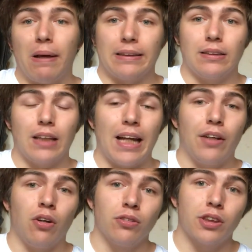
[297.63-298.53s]
Bell
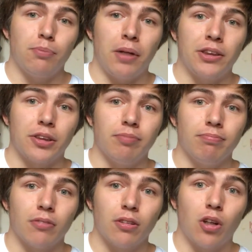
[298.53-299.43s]
and Haunted Mansion.
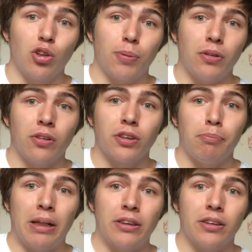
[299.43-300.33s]
Ghost Bell and
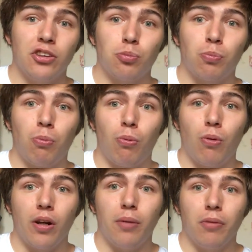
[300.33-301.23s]
Haunted Mansion is
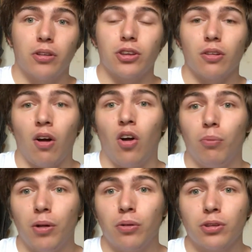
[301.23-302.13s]
pretty much
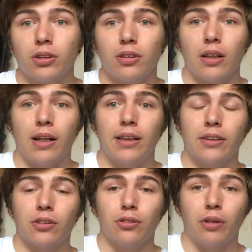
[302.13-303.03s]
almost
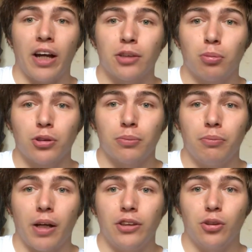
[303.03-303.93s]
identical to Ash
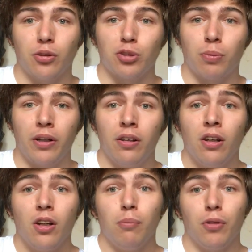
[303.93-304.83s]
Blossom and Spring,
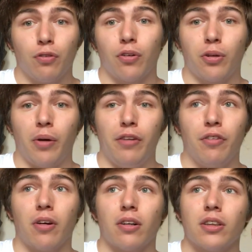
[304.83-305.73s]
but for the
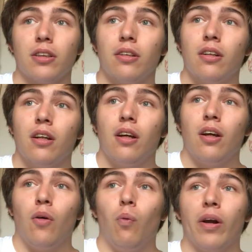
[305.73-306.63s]
graveyard.
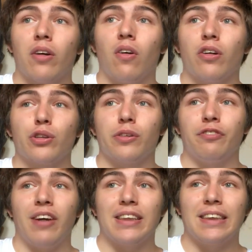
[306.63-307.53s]
When a card or
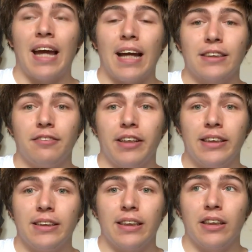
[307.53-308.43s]
effect is
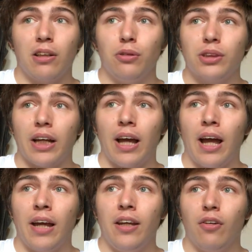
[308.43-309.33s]
activated that includes
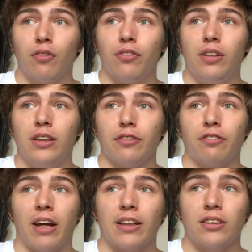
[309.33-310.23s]
any of these
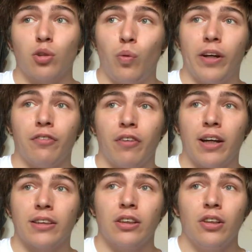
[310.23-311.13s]
effects, quick
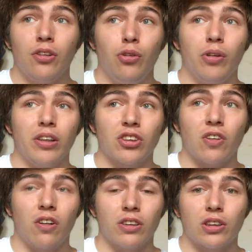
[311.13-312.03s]
effect, you can
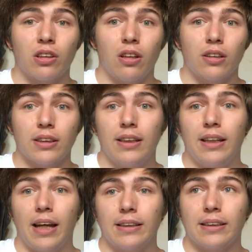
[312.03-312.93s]
discard this card and
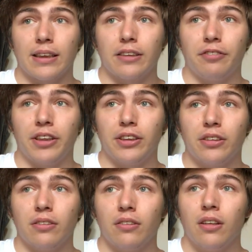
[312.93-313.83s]
negate that
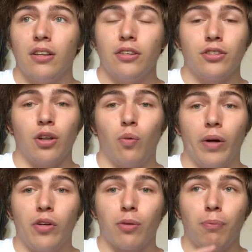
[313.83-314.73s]
activation. So
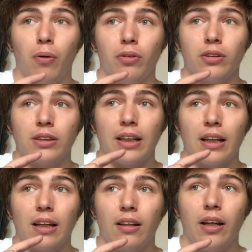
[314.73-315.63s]
when your opponent,
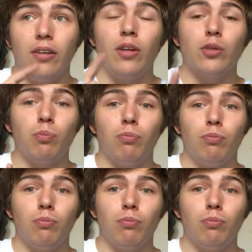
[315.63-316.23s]
this